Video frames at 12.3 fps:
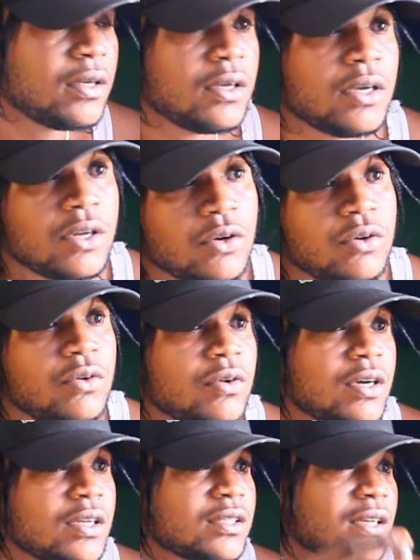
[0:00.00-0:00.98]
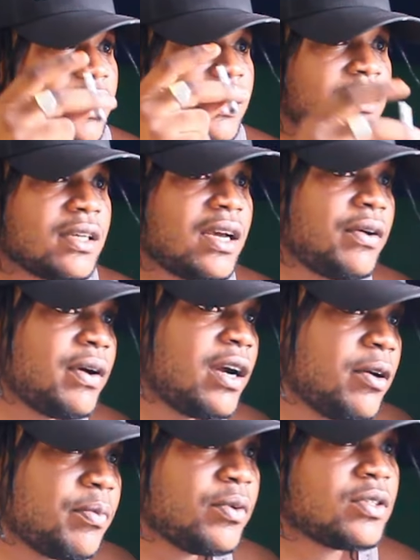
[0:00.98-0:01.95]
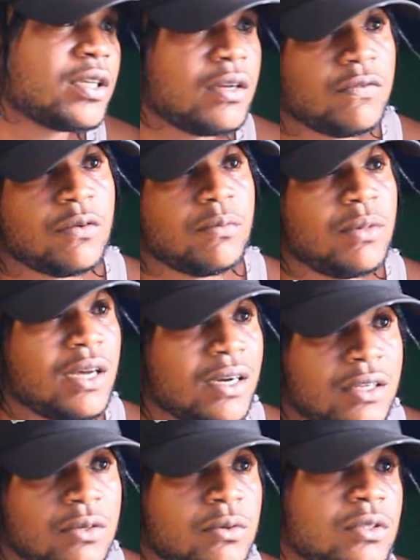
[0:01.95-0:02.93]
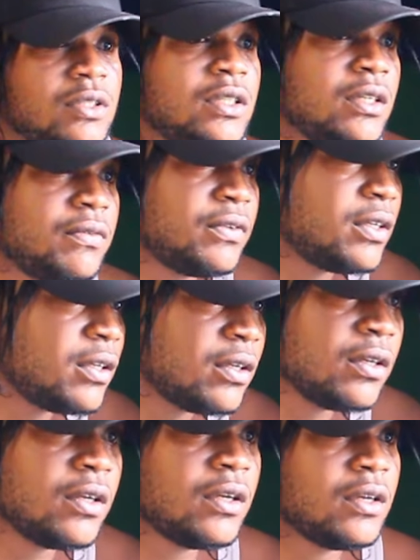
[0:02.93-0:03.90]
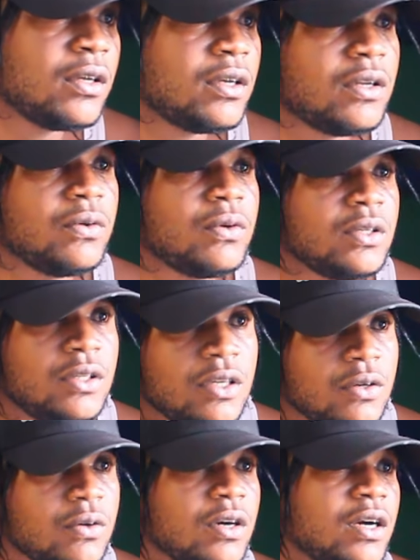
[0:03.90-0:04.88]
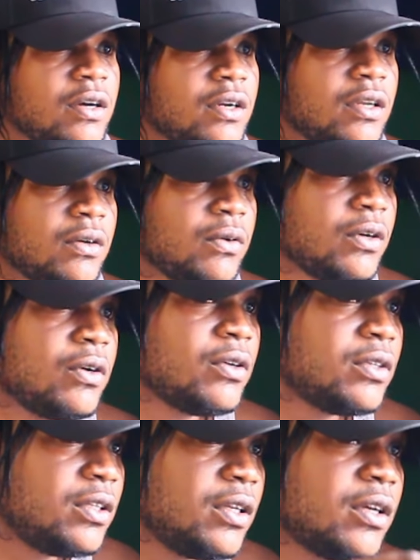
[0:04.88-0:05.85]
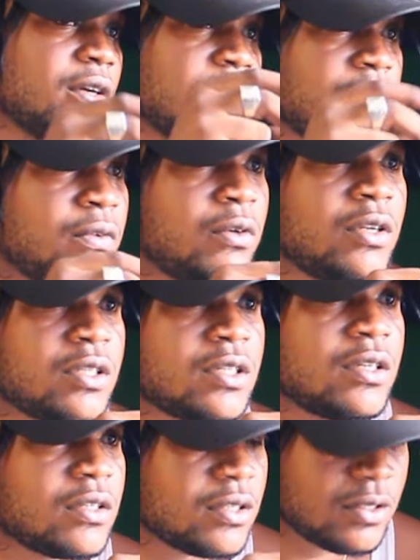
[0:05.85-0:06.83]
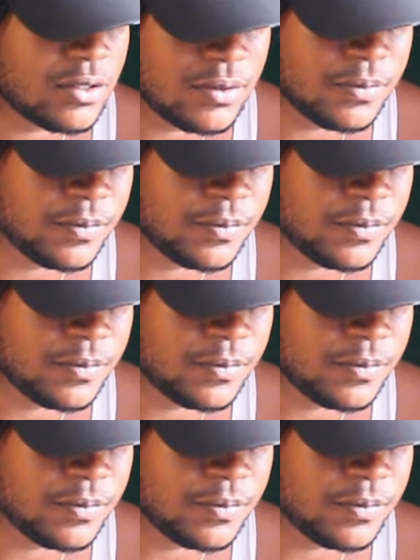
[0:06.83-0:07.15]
You don't know, as I say, I represent for BlackQ TV. You know, the thing already. we out here, fully six.